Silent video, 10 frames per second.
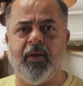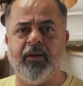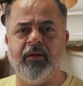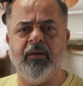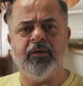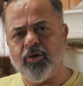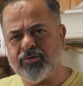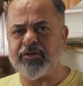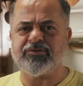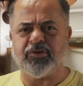well. Now
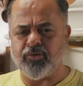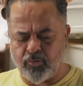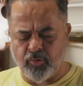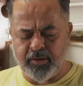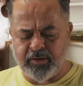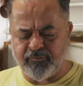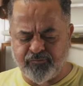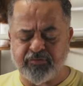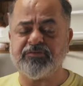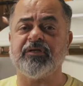that's the only
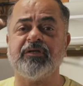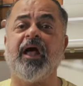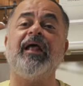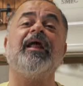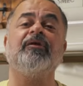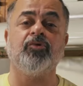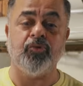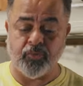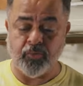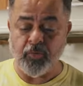different thing I like to
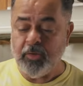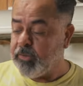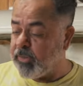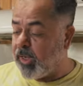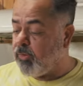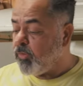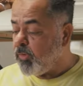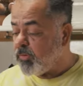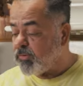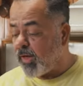do.
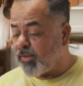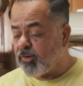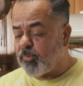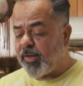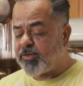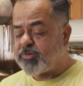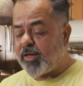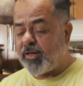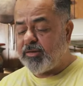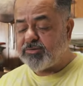Now the other ways,
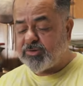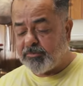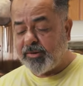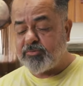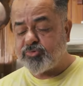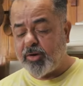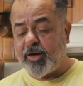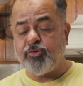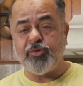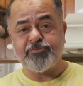sometimes what
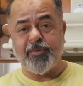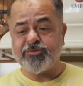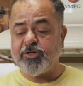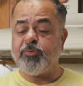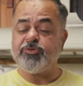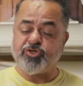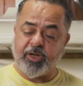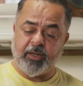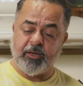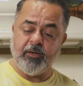I do, especially with
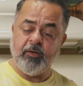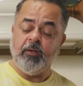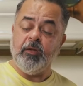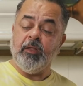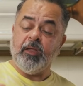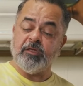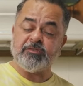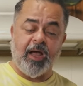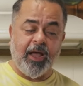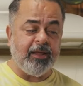chicken,
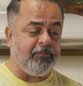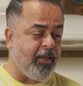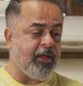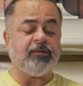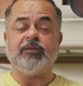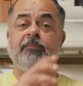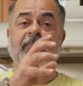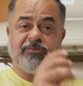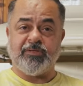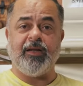is I make the
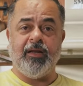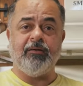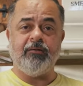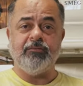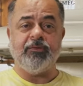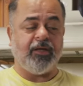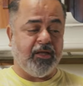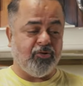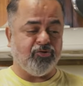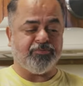masala, the
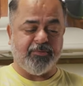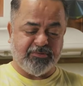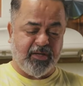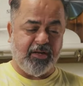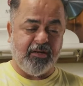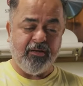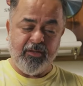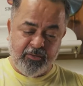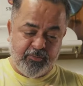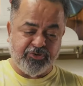ghee roast masala,
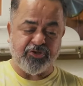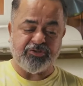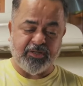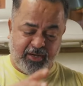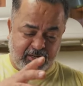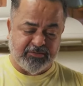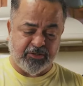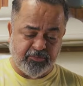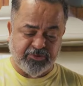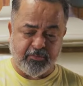which is the next
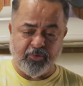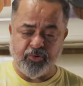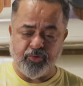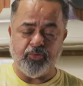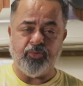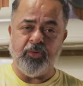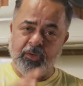thing which I'm going to do,